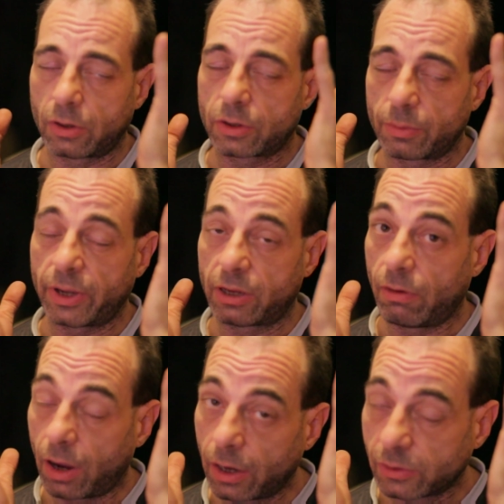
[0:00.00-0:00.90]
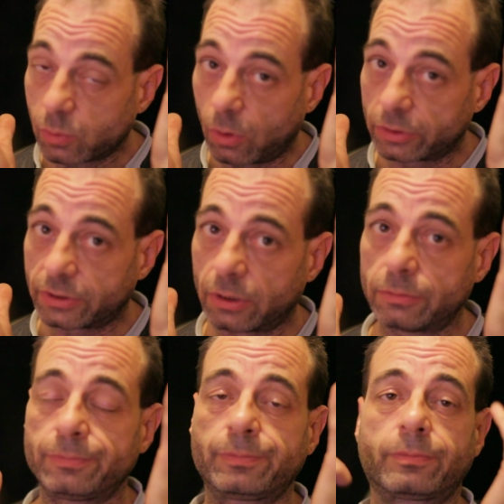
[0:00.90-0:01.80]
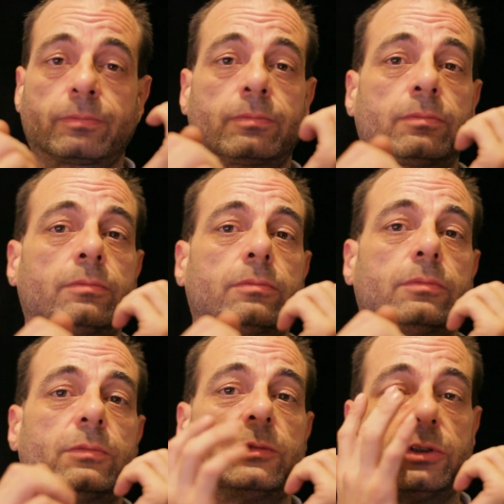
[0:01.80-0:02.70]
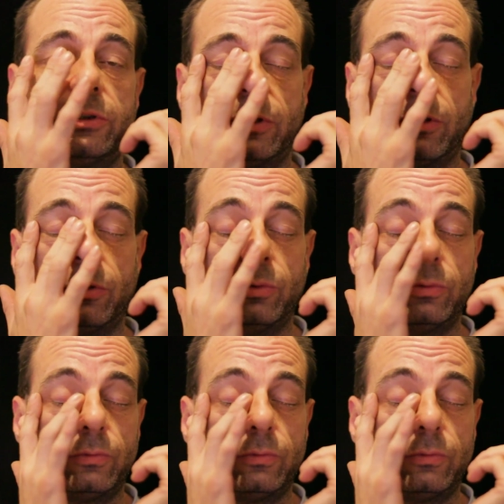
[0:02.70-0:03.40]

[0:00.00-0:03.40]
make your eyes water. So